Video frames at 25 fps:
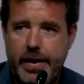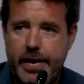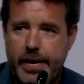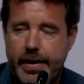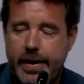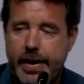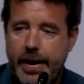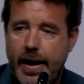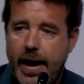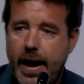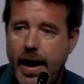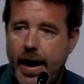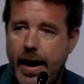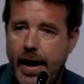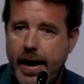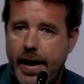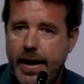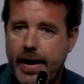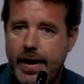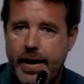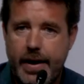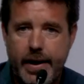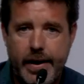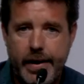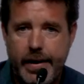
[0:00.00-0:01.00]
an A
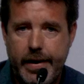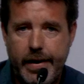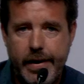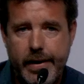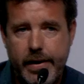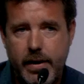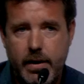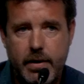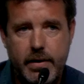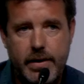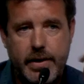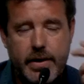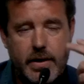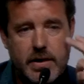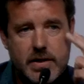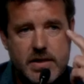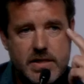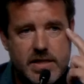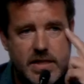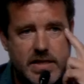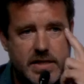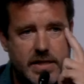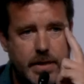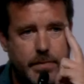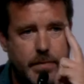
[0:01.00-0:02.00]
I uh,
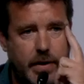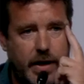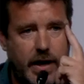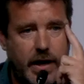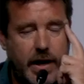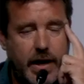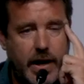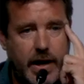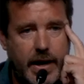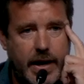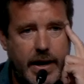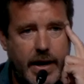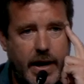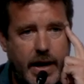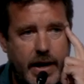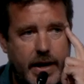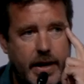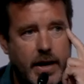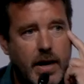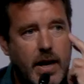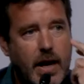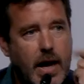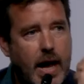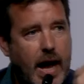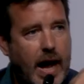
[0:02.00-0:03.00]
system and an A I